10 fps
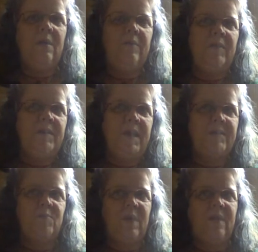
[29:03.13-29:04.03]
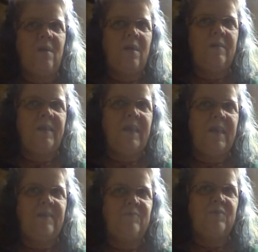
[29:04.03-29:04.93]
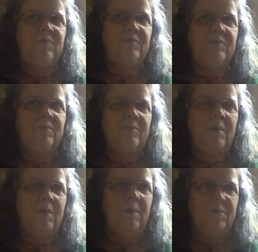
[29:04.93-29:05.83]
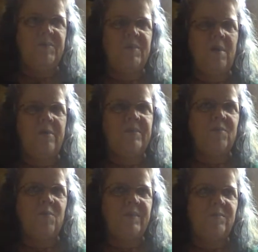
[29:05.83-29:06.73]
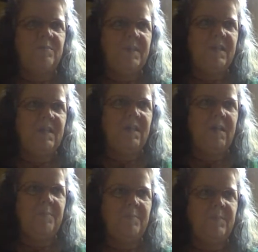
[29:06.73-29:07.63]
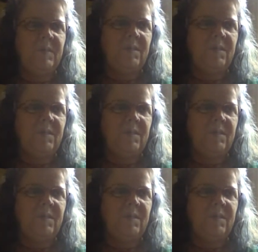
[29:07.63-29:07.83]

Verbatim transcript: the next Wiccan holiday after Lunasaw is going to be um,